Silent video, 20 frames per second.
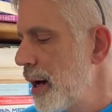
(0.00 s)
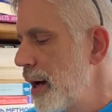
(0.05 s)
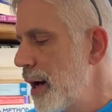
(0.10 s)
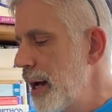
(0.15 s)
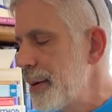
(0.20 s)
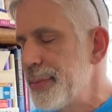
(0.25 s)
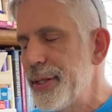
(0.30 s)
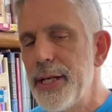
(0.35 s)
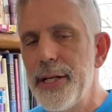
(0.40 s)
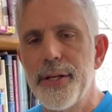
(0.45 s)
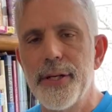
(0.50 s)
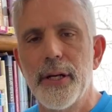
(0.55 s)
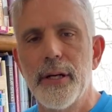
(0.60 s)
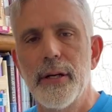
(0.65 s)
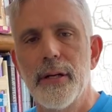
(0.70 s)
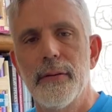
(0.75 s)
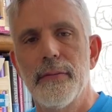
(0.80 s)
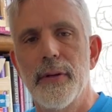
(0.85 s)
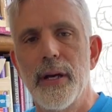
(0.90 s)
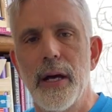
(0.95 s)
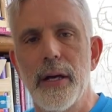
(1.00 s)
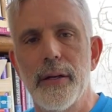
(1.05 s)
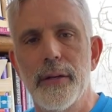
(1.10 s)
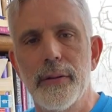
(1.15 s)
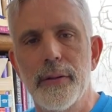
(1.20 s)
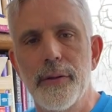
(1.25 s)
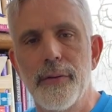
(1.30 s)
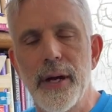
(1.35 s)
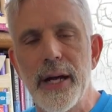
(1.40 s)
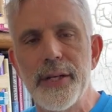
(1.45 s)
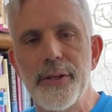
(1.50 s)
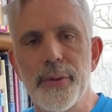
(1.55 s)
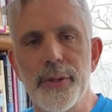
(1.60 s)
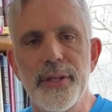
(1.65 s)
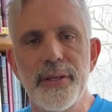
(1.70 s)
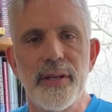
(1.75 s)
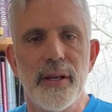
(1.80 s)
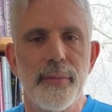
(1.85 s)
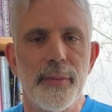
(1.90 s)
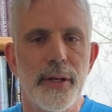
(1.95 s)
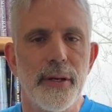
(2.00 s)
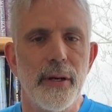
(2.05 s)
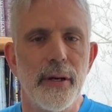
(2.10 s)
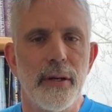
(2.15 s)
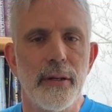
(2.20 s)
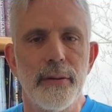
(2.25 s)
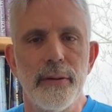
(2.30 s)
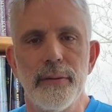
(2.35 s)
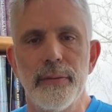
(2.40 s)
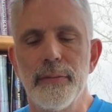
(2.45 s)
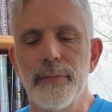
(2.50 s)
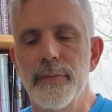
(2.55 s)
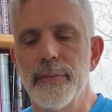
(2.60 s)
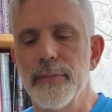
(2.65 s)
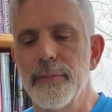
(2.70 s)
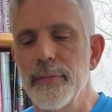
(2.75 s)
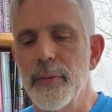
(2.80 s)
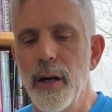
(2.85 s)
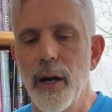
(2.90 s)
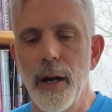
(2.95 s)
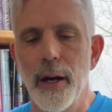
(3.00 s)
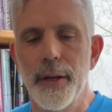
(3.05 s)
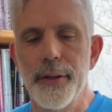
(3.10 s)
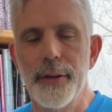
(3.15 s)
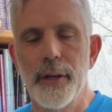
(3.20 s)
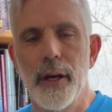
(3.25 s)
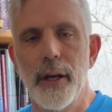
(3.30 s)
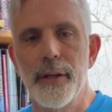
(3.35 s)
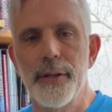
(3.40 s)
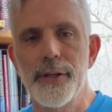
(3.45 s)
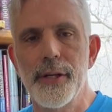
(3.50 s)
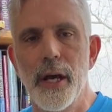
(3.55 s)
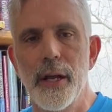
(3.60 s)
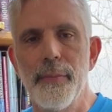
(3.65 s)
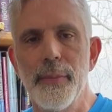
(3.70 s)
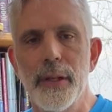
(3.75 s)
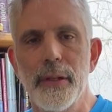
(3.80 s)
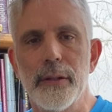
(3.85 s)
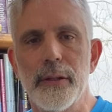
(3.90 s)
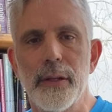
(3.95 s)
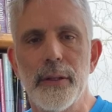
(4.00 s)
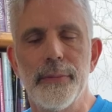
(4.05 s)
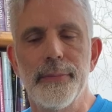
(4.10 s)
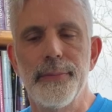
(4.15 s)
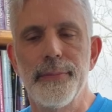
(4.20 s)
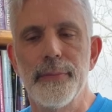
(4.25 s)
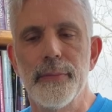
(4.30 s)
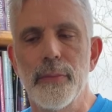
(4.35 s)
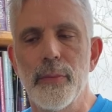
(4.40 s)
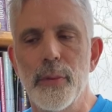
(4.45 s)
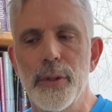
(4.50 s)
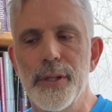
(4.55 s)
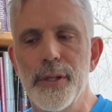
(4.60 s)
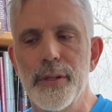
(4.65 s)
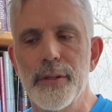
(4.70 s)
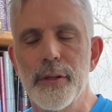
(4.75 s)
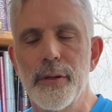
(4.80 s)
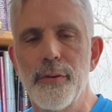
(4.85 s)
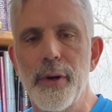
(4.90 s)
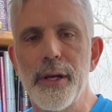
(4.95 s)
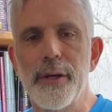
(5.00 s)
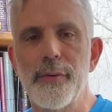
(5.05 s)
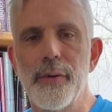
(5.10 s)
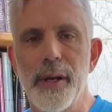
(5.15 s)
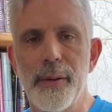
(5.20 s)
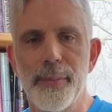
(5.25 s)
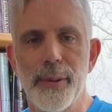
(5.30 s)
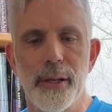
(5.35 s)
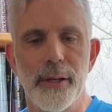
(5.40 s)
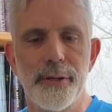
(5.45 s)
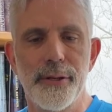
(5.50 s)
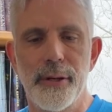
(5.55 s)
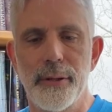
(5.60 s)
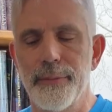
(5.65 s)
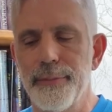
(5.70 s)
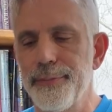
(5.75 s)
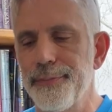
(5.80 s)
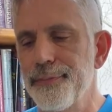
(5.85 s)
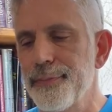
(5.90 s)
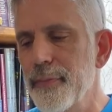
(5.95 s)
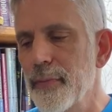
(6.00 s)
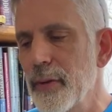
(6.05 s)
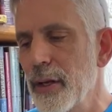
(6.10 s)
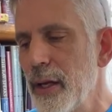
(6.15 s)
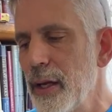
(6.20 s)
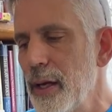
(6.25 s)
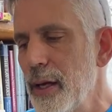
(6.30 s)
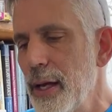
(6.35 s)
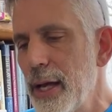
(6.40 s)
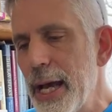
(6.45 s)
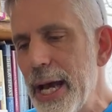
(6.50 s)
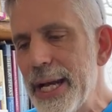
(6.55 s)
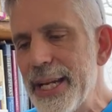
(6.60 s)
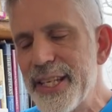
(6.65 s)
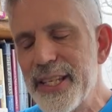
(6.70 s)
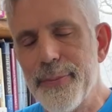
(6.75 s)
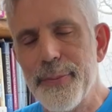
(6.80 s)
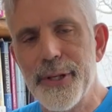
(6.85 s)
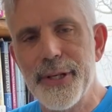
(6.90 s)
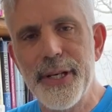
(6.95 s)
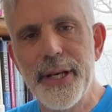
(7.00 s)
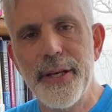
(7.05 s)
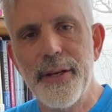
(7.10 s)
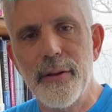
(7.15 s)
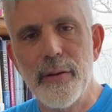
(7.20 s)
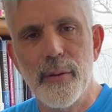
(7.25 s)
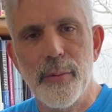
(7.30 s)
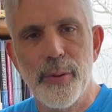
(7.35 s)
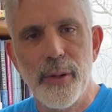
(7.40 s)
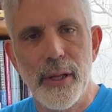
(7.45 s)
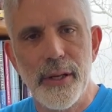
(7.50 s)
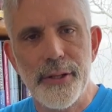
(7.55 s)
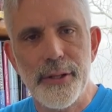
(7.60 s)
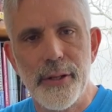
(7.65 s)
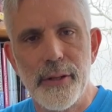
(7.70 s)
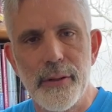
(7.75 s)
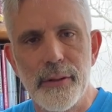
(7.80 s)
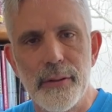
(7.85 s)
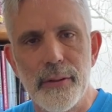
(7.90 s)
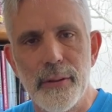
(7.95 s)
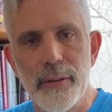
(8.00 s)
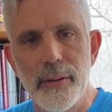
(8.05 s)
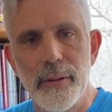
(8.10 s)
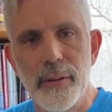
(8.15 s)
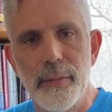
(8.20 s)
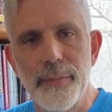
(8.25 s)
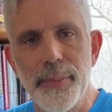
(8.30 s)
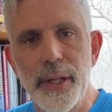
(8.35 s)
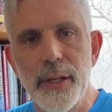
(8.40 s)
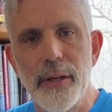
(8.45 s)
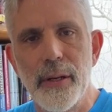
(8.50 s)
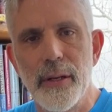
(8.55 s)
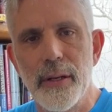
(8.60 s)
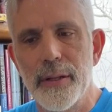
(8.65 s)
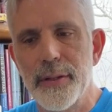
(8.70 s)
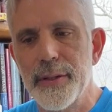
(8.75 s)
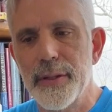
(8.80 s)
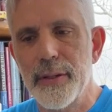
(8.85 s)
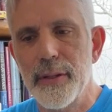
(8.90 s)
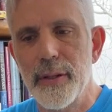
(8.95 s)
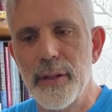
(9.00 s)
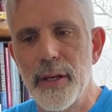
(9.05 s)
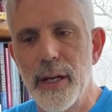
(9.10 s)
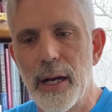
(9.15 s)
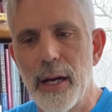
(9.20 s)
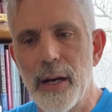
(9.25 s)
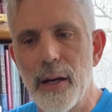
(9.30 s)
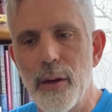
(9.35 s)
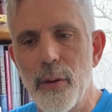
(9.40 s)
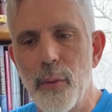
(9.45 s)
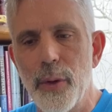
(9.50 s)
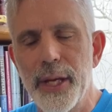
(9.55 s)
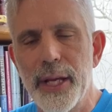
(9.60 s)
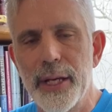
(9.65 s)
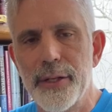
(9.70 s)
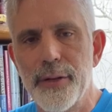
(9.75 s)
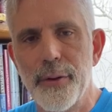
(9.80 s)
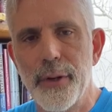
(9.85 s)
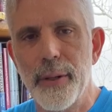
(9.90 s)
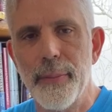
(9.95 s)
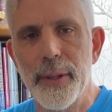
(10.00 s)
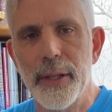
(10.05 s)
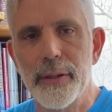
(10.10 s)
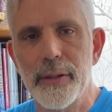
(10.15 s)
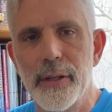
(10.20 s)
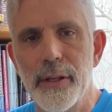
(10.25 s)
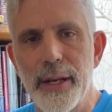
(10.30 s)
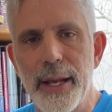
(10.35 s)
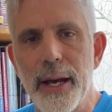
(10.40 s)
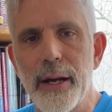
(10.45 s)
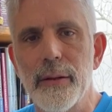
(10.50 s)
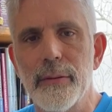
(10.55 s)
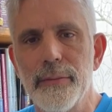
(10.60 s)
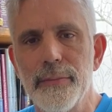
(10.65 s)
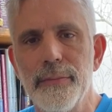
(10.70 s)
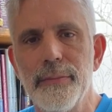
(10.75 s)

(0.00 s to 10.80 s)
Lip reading: I'm teaching a graduate seminar on John Milton, which is a great, great pleasure. And it's a particular pleasure because we get to read Milton now.